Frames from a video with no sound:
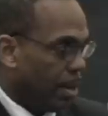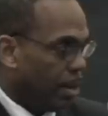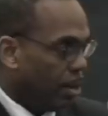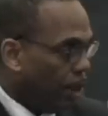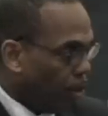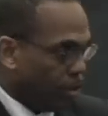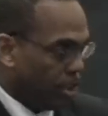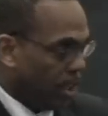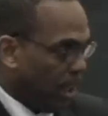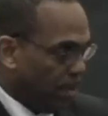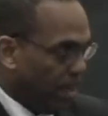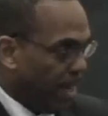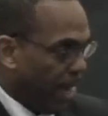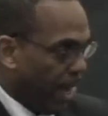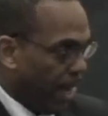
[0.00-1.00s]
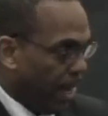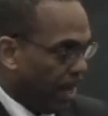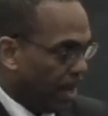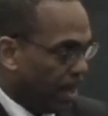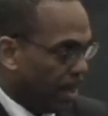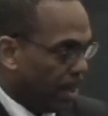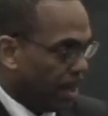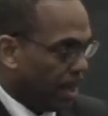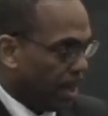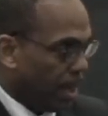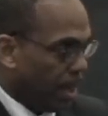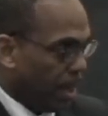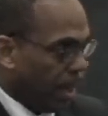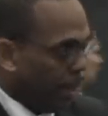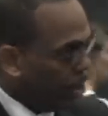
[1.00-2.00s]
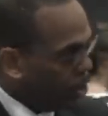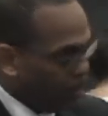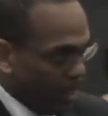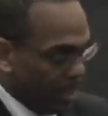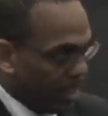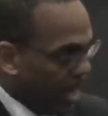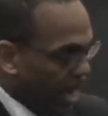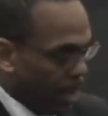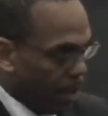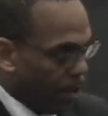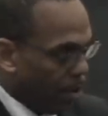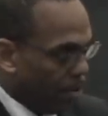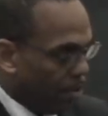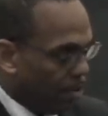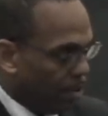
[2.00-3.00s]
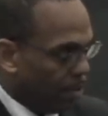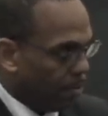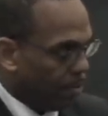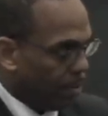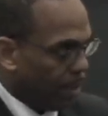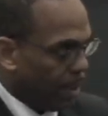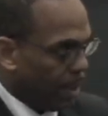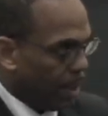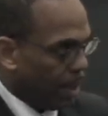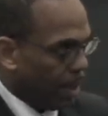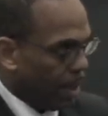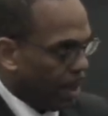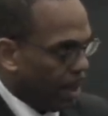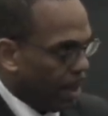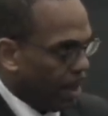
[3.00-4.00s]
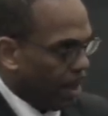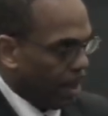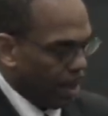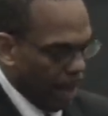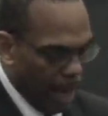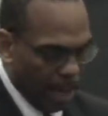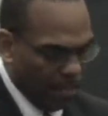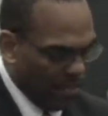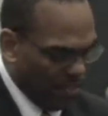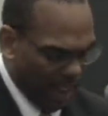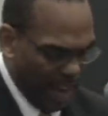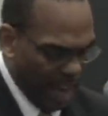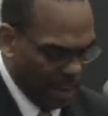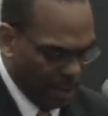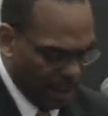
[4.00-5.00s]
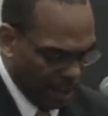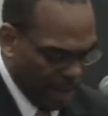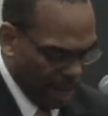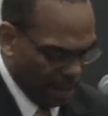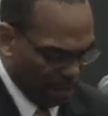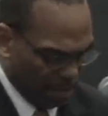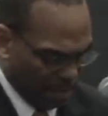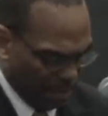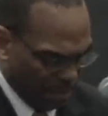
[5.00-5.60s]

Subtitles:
No CBA until we sign off. A lot of flatter, a lot of